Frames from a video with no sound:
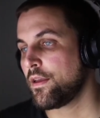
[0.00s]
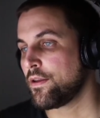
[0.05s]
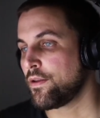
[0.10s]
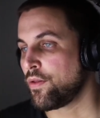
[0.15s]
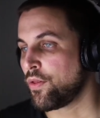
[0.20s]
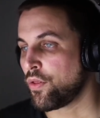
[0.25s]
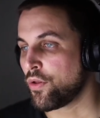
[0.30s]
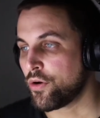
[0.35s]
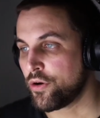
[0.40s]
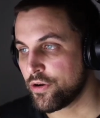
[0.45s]

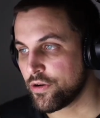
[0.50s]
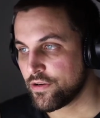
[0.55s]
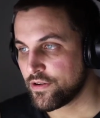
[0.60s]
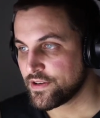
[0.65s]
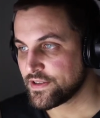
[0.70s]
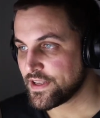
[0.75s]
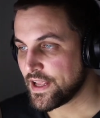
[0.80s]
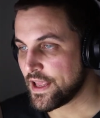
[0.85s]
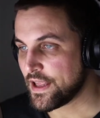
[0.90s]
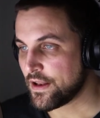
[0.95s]

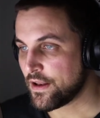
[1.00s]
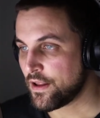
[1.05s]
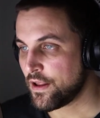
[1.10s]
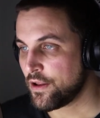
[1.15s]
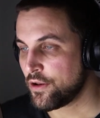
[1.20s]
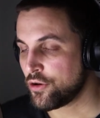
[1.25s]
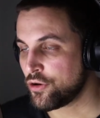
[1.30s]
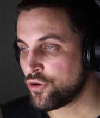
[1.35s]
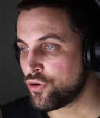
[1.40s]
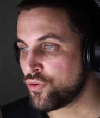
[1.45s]
Learners and
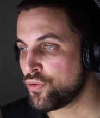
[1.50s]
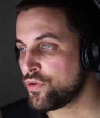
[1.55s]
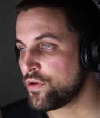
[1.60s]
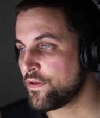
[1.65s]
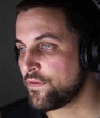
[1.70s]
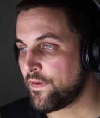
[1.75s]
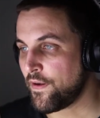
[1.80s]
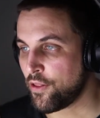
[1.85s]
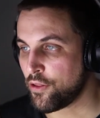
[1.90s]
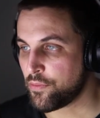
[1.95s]
new
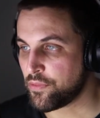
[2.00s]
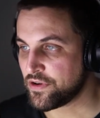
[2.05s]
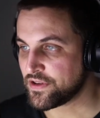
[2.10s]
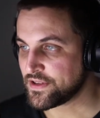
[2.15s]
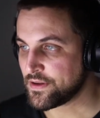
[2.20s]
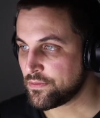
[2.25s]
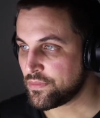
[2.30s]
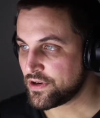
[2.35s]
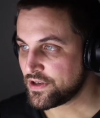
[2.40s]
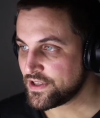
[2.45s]
developers
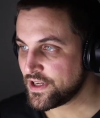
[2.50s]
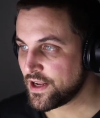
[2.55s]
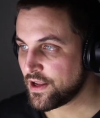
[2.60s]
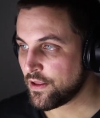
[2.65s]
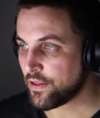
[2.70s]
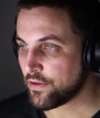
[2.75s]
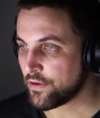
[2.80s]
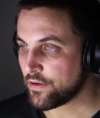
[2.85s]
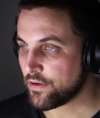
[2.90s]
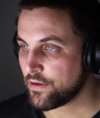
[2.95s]
in
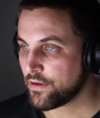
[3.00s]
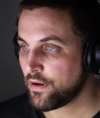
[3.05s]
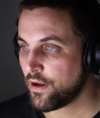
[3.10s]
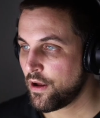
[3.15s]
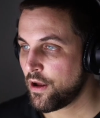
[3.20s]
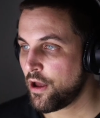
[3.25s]
particular